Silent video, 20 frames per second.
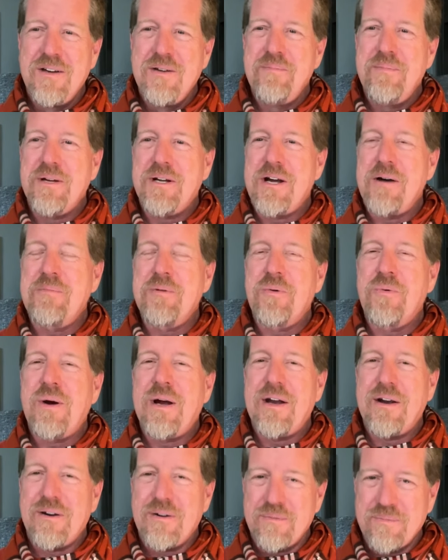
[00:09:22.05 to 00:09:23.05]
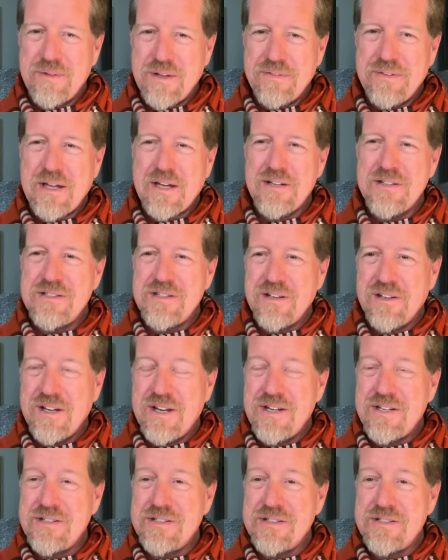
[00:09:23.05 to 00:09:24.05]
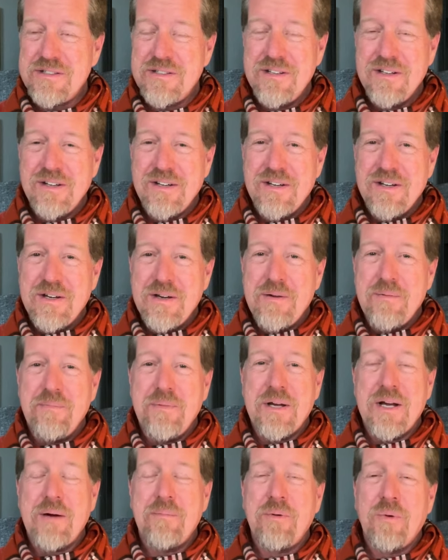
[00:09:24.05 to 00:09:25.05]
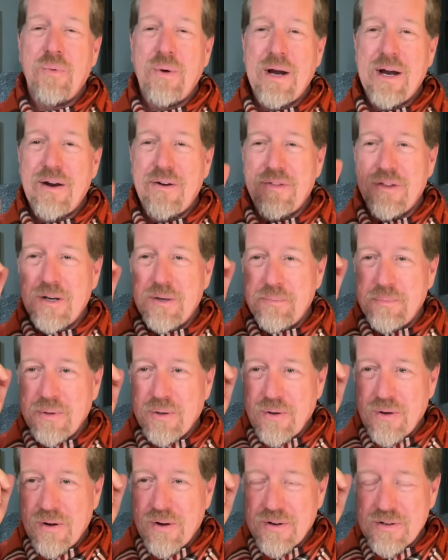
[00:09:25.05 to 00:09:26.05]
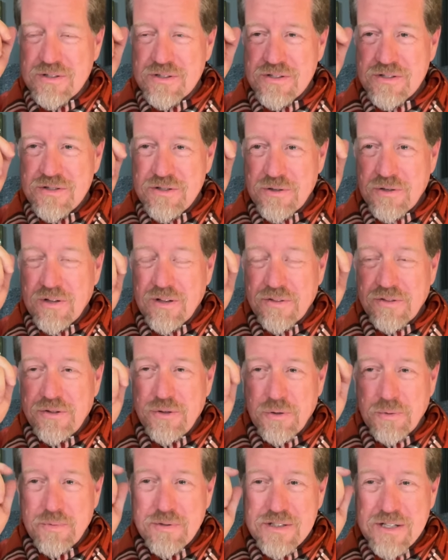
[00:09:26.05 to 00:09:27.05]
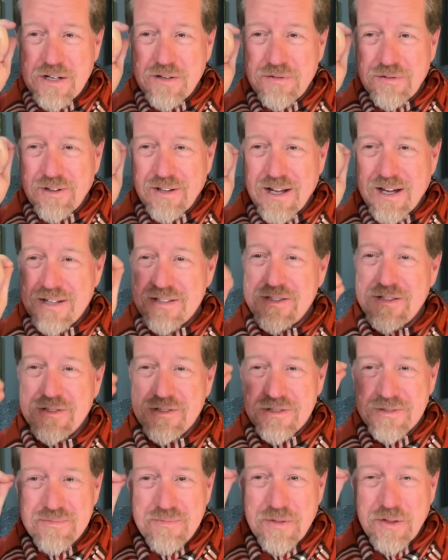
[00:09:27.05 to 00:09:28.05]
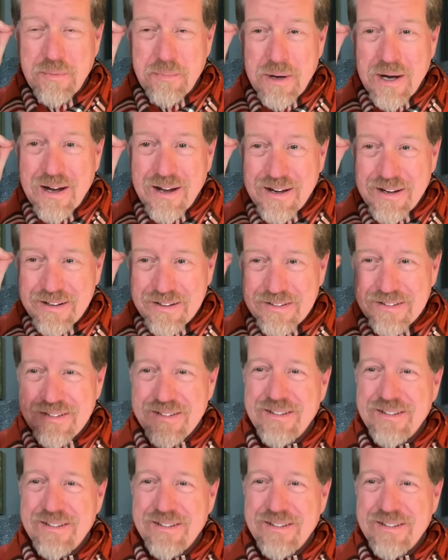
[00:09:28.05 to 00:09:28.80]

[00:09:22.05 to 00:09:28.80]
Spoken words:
Become aware that that is a lens. Become aware that it belongs to a set of glasses, the mind,